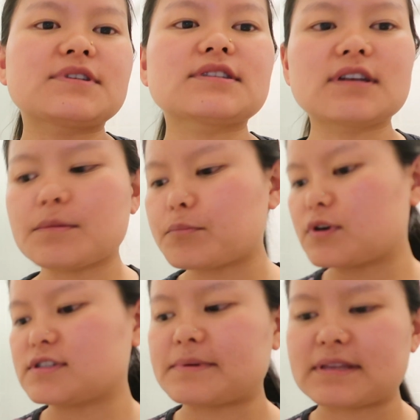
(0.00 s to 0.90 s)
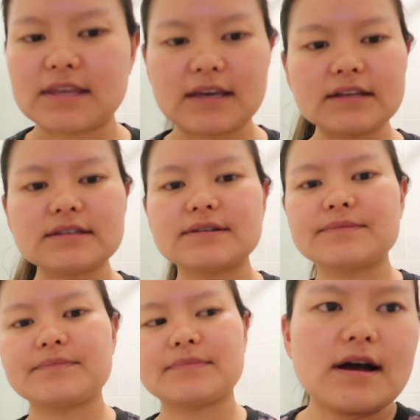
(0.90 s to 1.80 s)
just gonna brush my teeth.
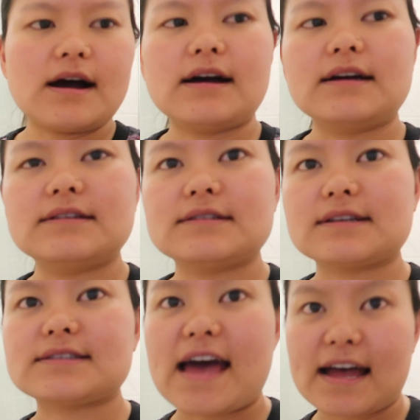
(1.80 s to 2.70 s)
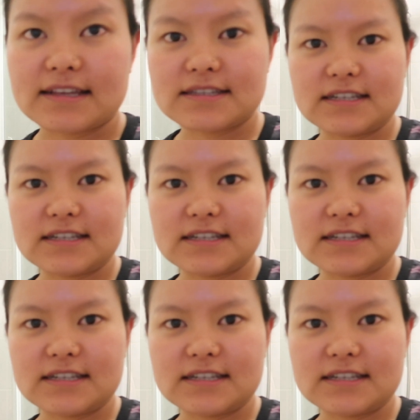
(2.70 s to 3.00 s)
I just had